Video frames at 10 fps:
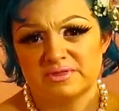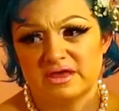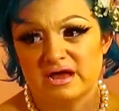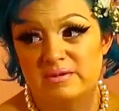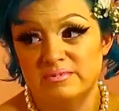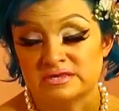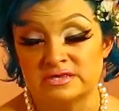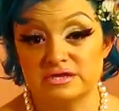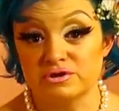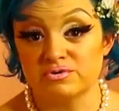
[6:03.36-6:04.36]
that I'm a
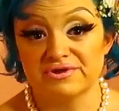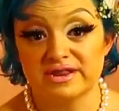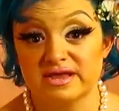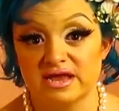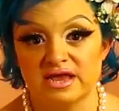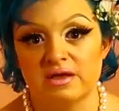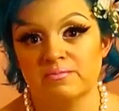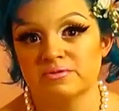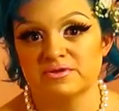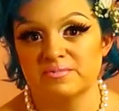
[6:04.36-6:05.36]
senior already. I can't
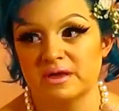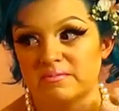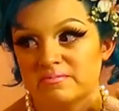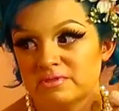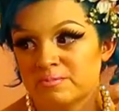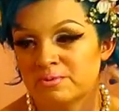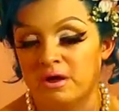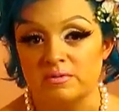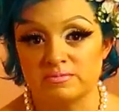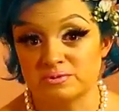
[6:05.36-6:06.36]
believe my, the
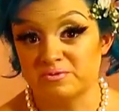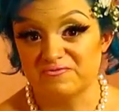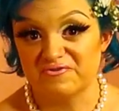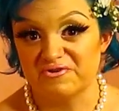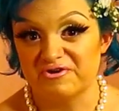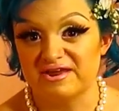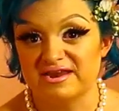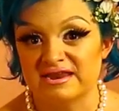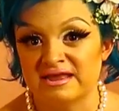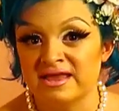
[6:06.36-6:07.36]
prom's over.
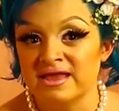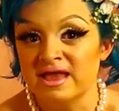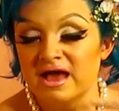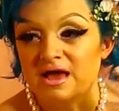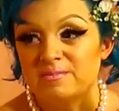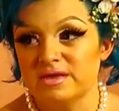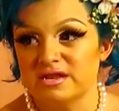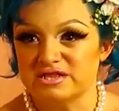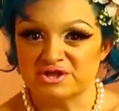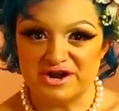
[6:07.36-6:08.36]
And I mean,
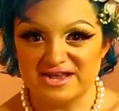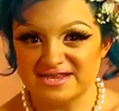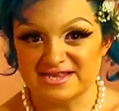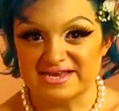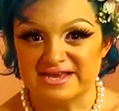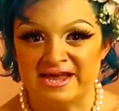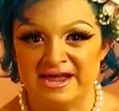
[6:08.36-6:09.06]
it's crazy.